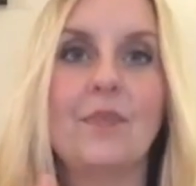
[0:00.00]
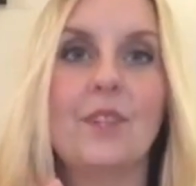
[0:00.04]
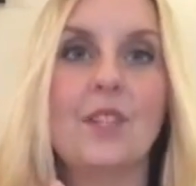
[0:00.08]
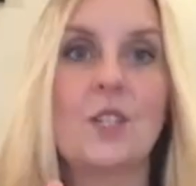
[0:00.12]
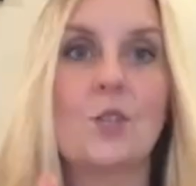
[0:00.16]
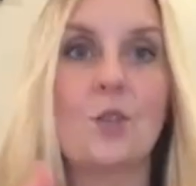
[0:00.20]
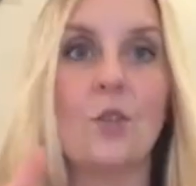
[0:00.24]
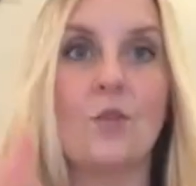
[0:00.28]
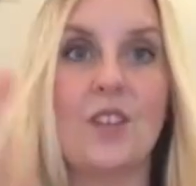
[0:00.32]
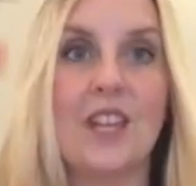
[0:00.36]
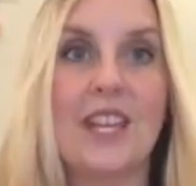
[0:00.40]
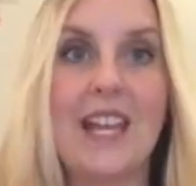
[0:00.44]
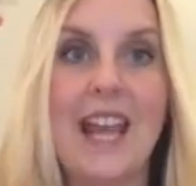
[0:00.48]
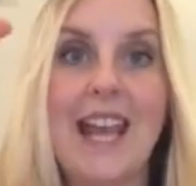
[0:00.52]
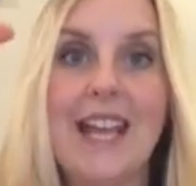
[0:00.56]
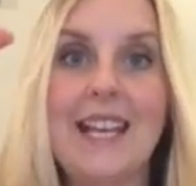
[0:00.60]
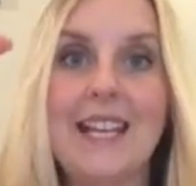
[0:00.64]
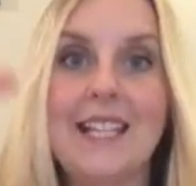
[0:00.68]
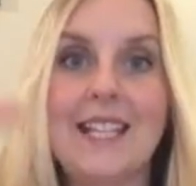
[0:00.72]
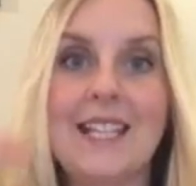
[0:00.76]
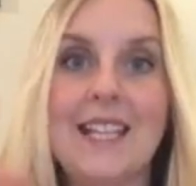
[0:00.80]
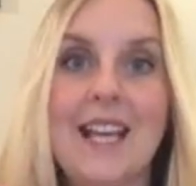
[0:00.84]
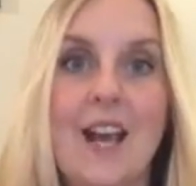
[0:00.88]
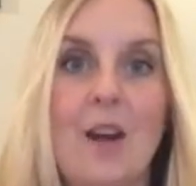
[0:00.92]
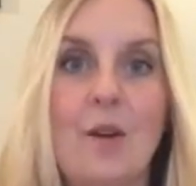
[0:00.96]
sort of the
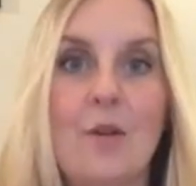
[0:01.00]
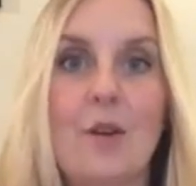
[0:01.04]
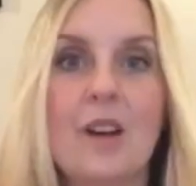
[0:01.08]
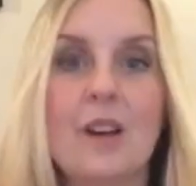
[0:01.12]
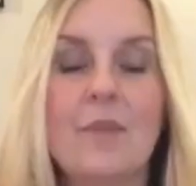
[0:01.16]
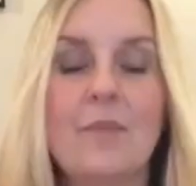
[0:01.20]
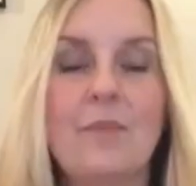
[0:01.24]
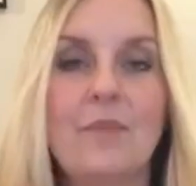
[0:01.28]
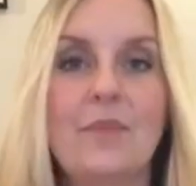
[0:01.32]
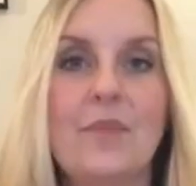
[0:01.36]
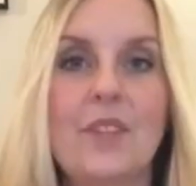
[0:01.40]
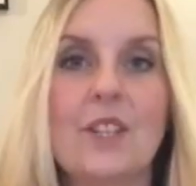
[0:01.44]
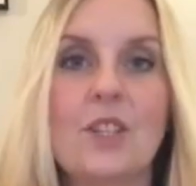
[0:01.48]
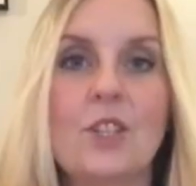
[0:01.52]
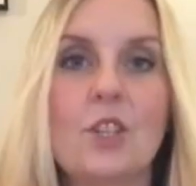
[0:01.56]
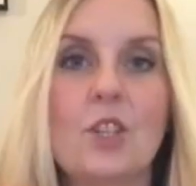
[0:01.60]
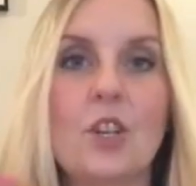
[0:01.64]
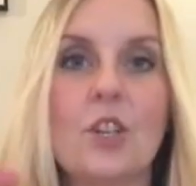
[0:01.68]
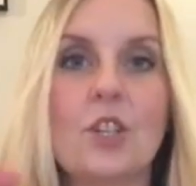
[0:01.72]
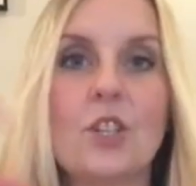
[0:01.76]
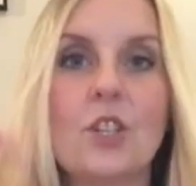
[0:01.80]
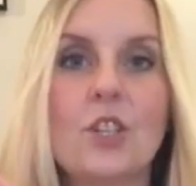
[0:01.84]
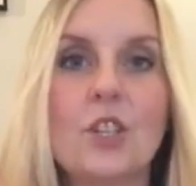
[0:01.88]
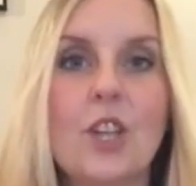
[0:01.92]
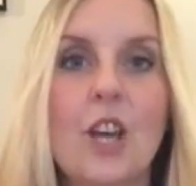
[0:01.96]
cake tower that's
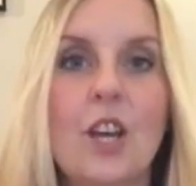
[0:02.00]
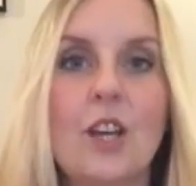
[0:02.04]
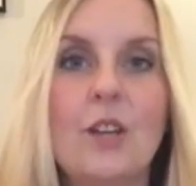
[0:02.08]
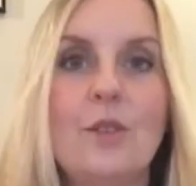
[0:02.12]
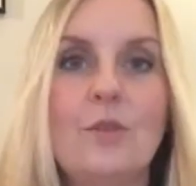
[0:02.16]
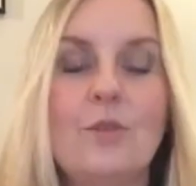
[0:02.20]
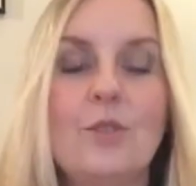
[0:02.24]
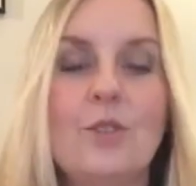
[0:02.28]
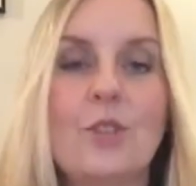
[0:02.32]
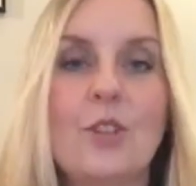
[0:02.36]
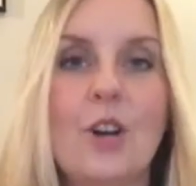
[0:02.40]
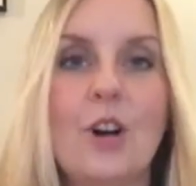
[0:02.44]
got scones